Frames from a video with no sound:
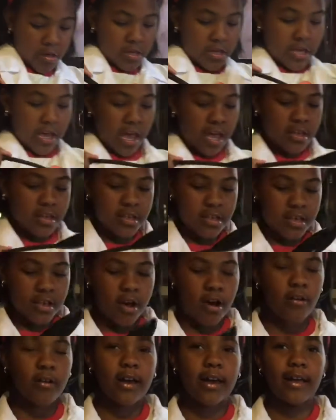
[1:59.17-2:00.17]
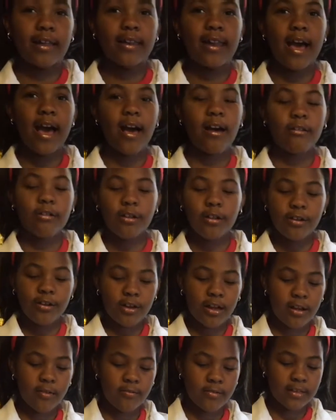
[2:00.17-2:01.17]
Yes, okay, now you're
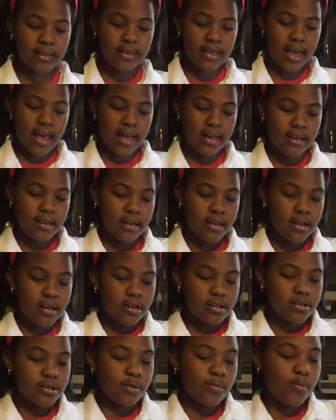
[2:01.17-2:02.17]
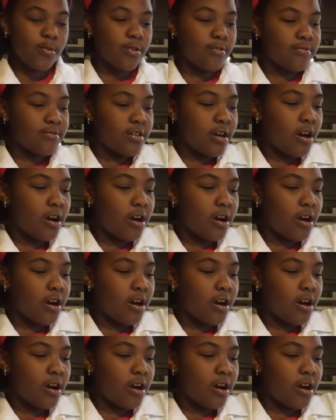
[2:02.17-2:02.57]
done with that. So move